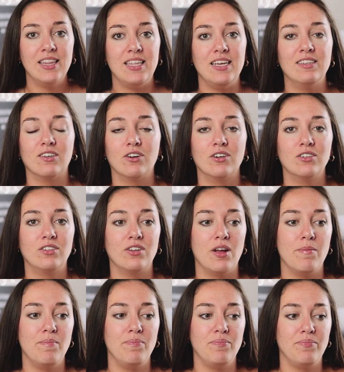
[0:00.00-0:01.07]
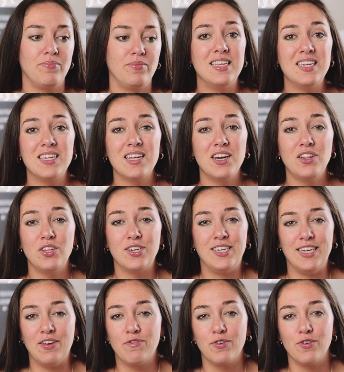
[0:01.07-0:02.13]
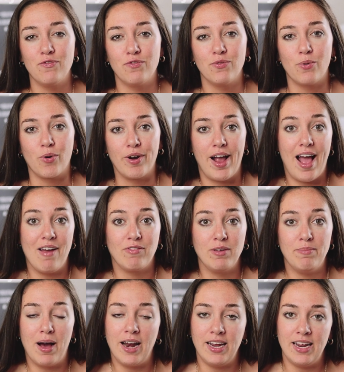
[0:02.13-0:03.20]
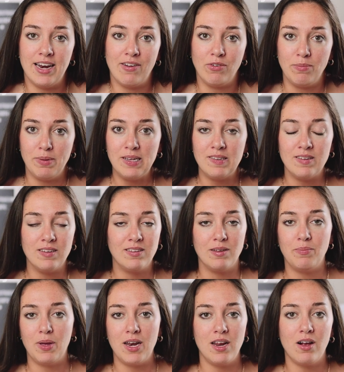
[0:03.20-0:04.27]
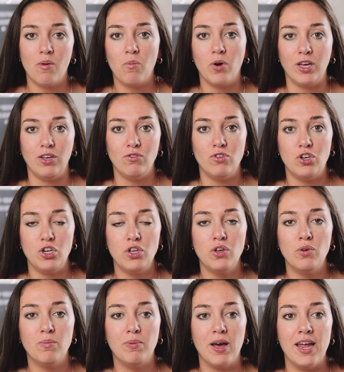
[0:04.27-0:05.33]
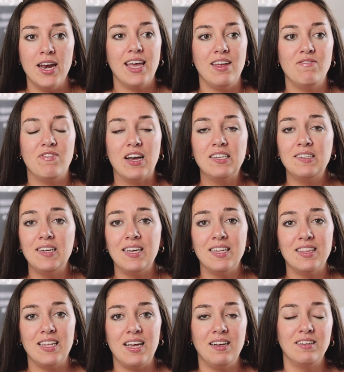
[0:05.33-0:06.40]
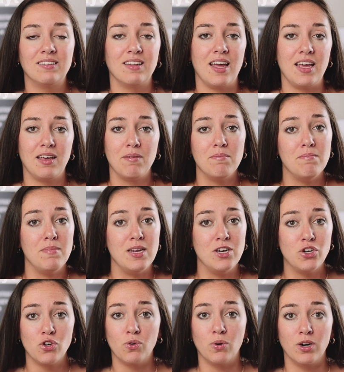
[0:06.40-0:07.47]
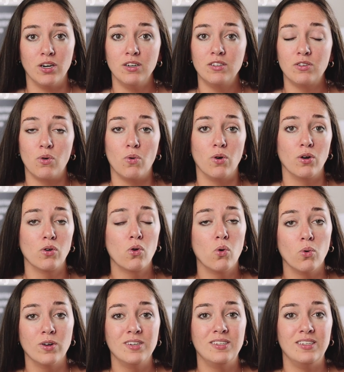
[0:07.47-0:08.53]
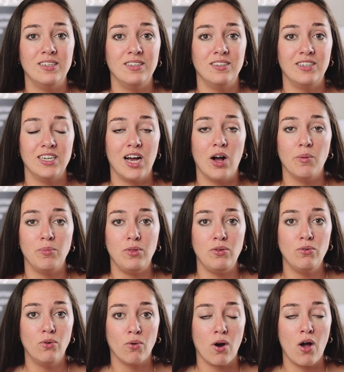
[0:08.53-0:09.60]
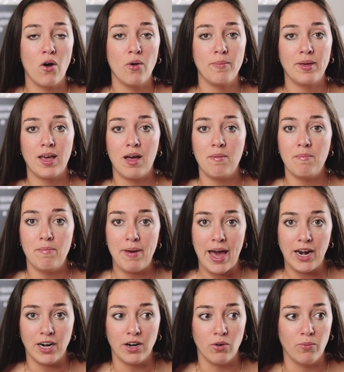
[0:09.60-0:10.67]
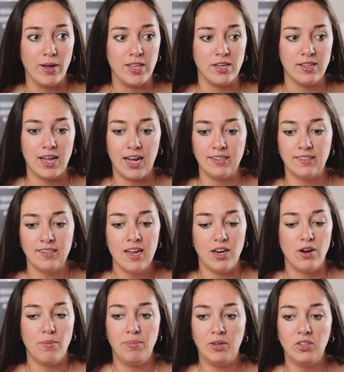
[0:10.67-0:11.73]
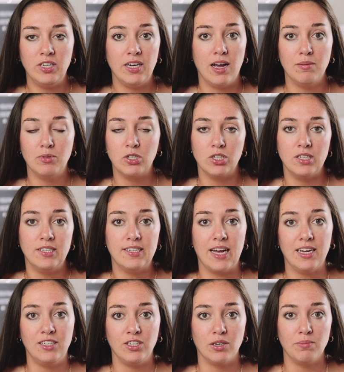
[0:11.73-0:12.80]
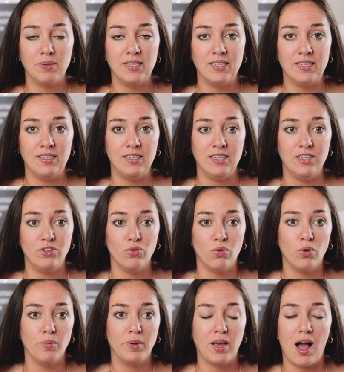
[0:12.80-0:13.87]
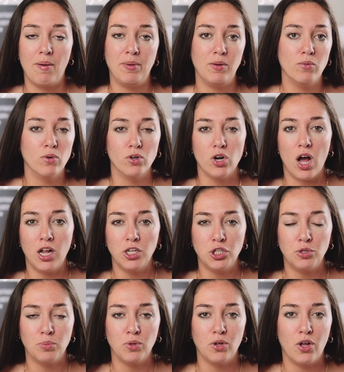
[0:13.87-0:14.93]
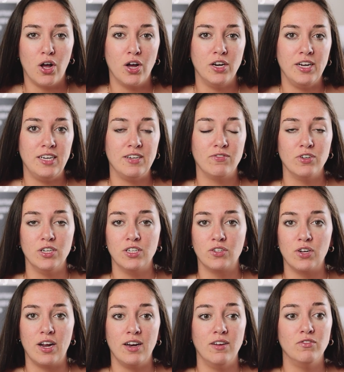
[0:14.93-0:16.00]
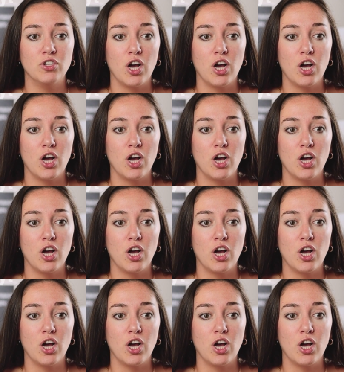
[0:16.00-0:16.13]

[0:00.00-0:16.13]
This is going to look different for everybody in every business depending on what you do, but investing in things like mentors or courses to help you grow and become better, whether that's, you know, building up certain sides of your businesses or becoming more knowledgeable on a different side of